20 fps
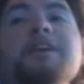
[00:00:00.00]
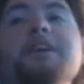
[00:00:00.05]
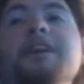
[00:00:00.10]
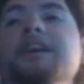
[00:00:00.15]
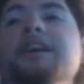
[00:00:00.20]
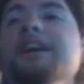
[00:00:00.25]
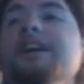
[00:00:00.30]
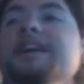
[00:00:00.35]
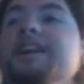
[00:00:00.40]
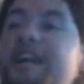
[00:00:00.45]

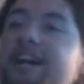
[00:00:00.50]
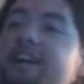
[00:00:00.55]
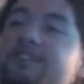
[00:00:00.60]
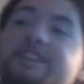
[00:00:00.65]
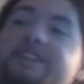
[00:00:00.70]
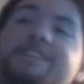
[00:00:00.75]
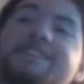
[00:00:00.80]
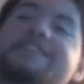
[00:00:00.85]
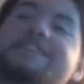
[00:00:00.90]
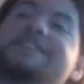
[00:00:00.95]
and How Does
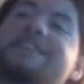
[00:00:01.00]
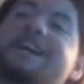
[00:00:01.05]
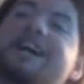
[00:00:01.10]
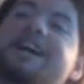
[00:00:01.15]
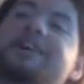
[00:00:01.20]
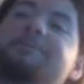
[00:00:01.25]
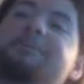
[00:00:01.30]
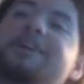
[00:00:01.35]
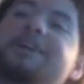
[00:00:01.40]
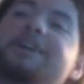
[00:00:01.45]
This Item
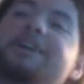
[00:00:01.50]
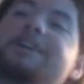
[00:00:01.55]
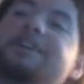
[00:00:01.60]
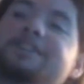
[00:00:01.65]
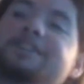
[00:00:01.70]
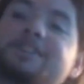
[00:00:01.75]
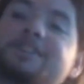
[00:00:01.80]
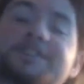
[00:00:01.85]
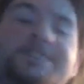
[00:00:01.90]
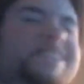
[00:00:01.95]
Work is
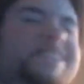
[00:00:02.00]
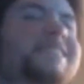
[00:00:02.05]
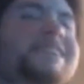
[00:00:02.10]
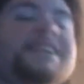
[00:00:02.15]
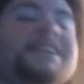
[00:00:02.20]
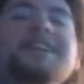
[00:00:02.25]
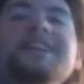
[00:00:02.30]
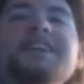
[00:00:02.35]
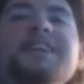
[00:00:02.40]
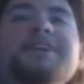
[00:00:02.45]
just gonna
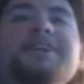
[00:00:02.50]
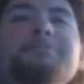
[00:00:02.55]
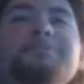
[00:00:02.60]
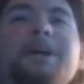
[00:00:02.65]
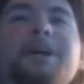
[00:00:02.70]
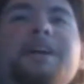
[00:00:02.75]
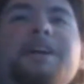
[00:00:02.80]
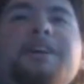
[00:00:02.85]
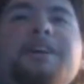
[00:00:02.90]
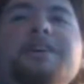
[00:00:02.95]
get
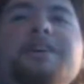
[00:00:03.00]
better.